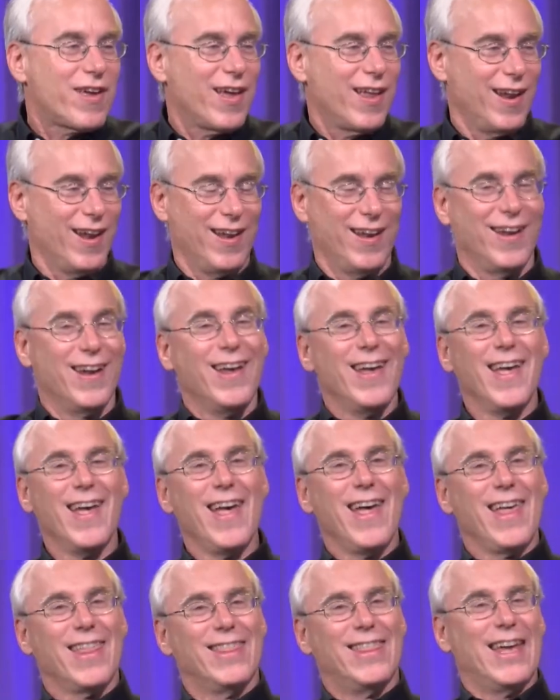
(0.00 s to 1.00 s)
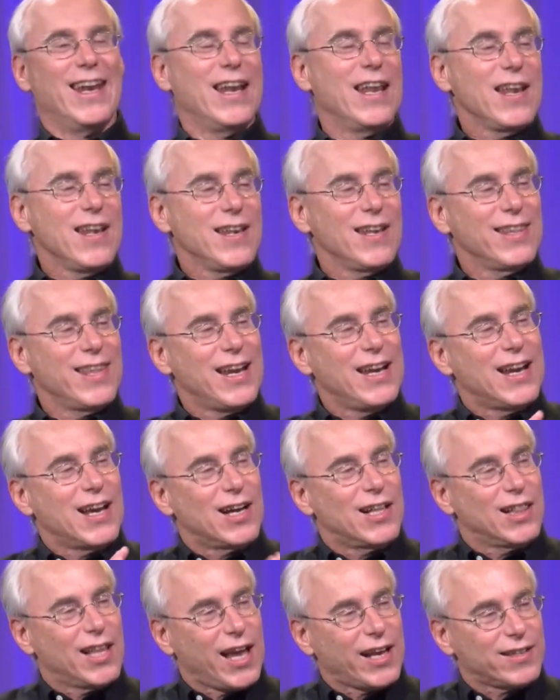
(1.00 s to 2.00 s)
it. And they didn't, they
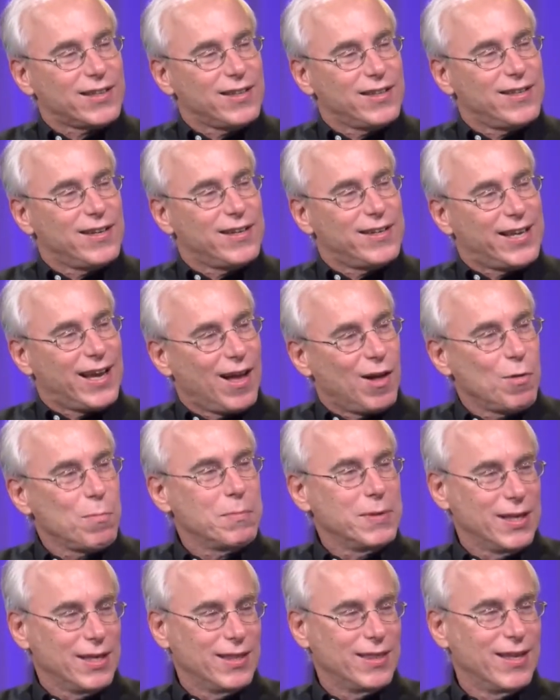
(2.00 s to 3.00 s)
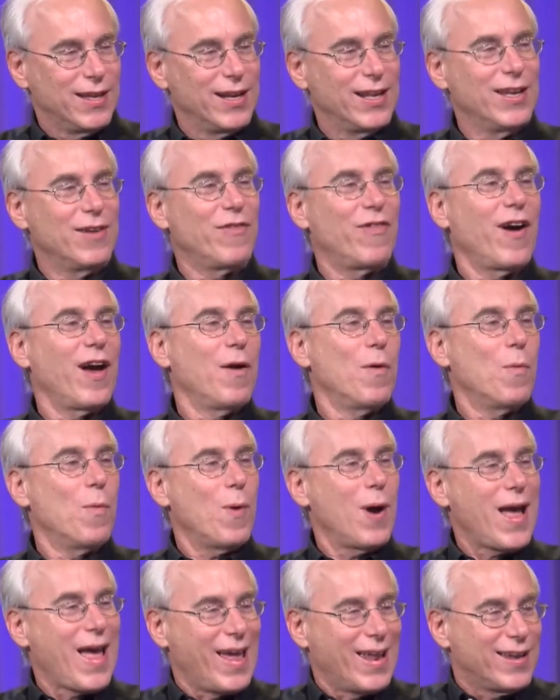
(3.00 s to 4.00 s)
neglected to tell me that if I
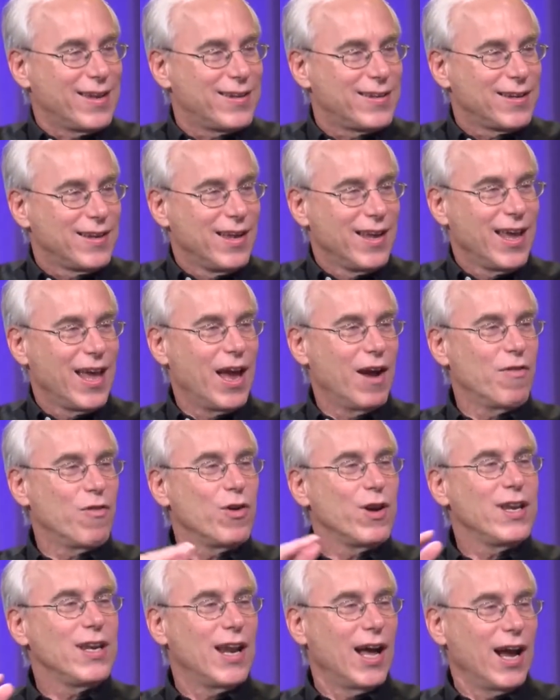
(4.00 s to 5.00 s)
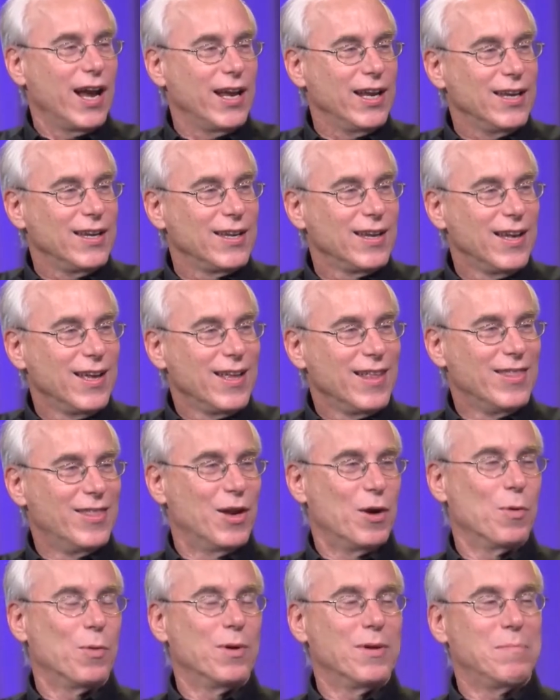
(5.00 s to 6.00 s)
went every night,
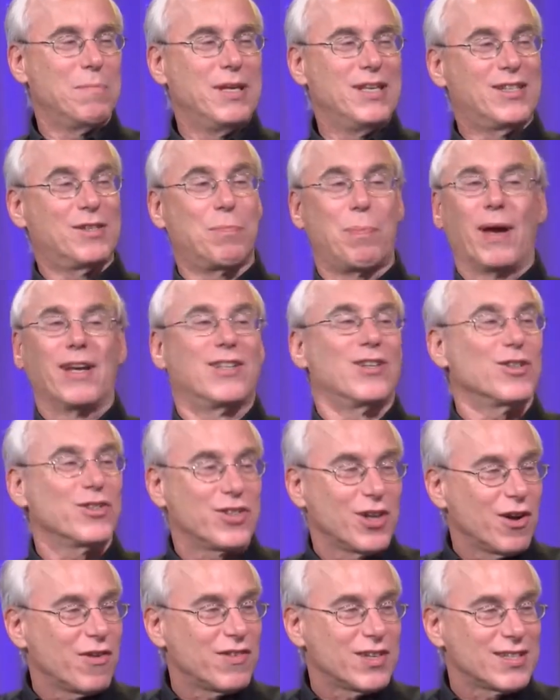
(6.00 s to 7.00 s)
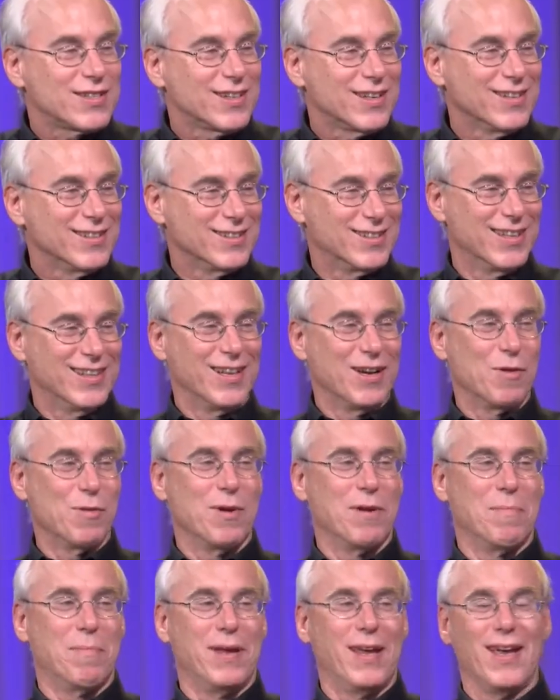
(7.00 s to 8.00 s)
there would be special services and ah. there
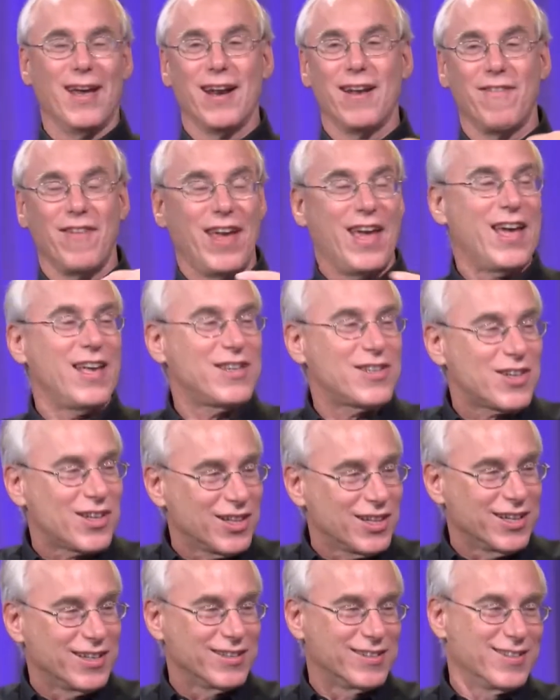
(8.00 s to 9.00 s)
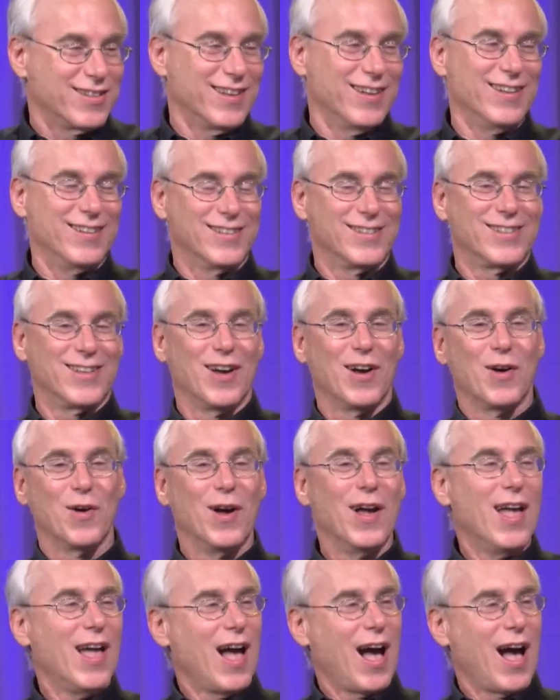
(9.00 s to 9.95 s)
would be ah. an evangelist. And okay. so